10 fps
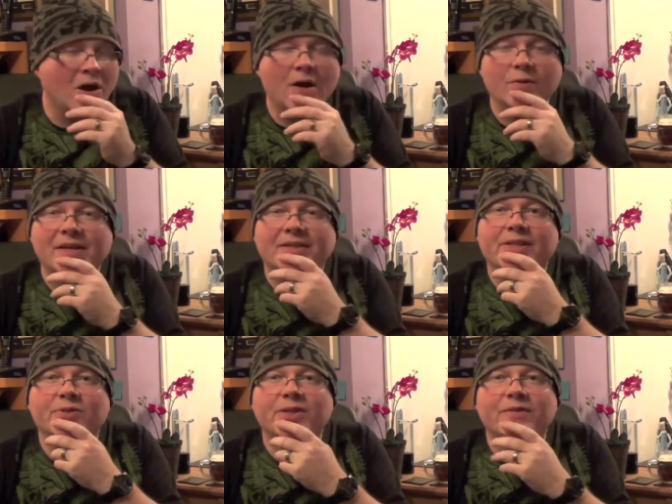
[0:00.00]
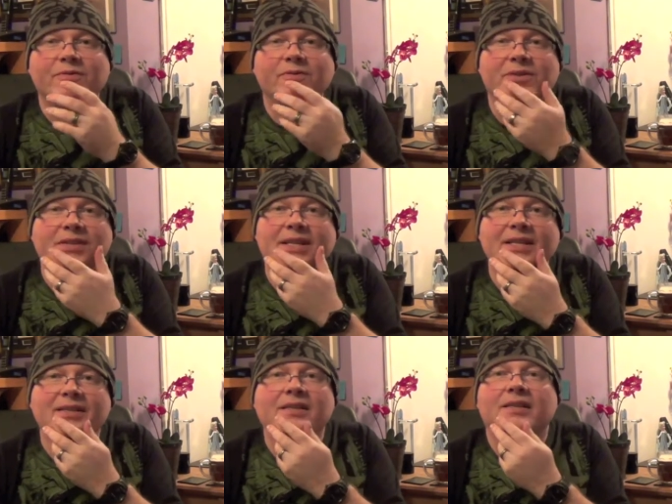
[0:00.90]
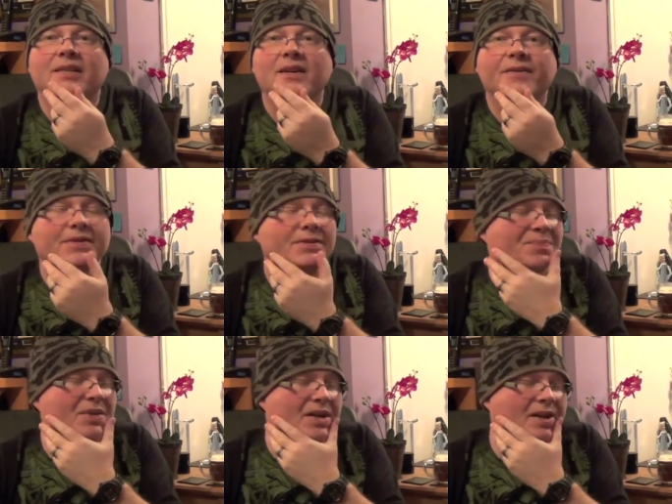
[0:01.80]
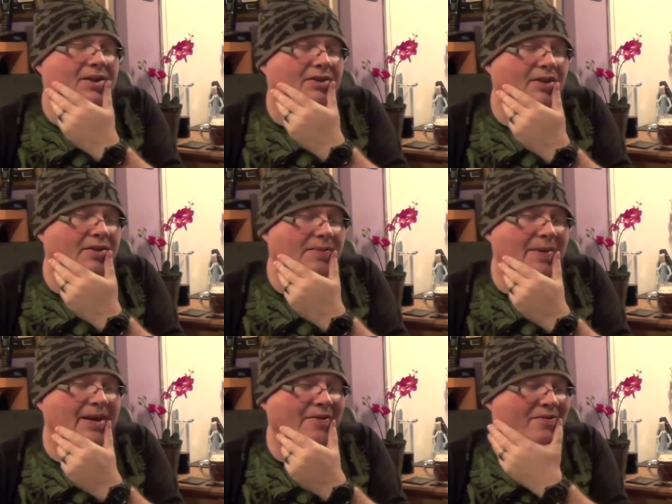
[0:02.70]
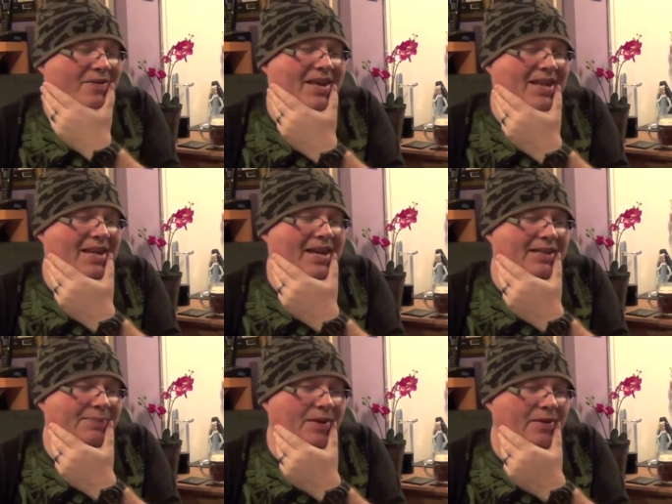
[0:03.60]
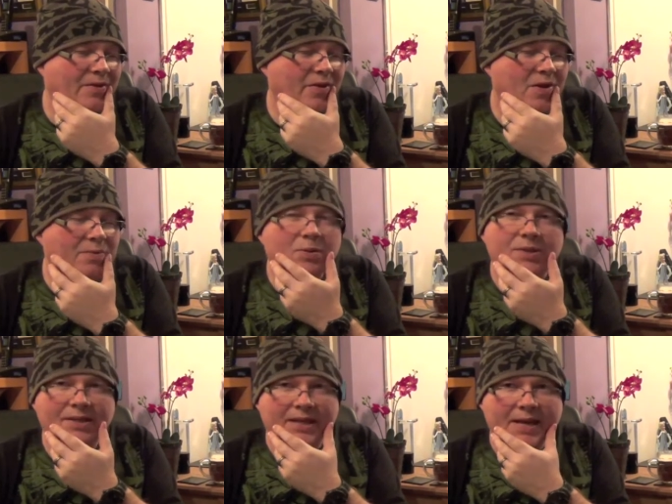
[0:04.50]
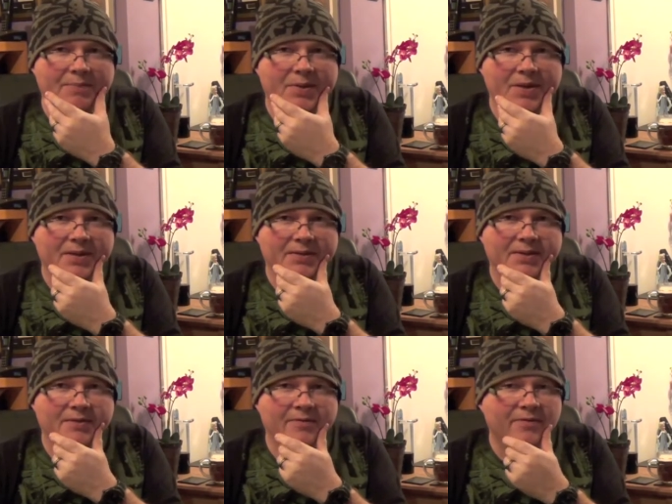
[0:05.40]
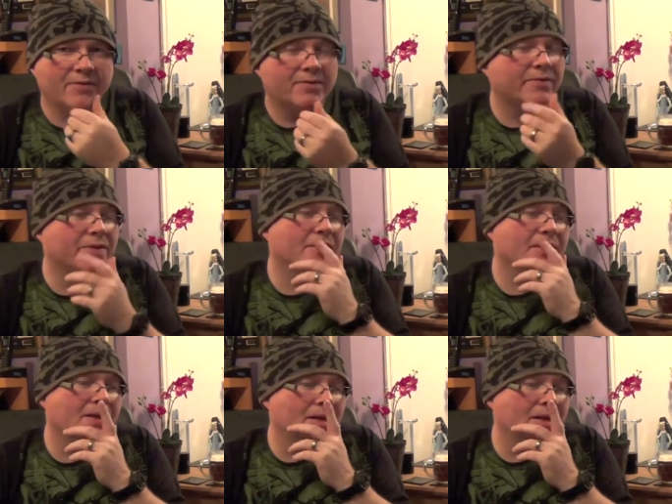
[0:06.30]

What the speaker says: hardware accessories, even for SNES and stuff. I don't know if they made it for NES, but I know I got a multi-tap by Hudson for the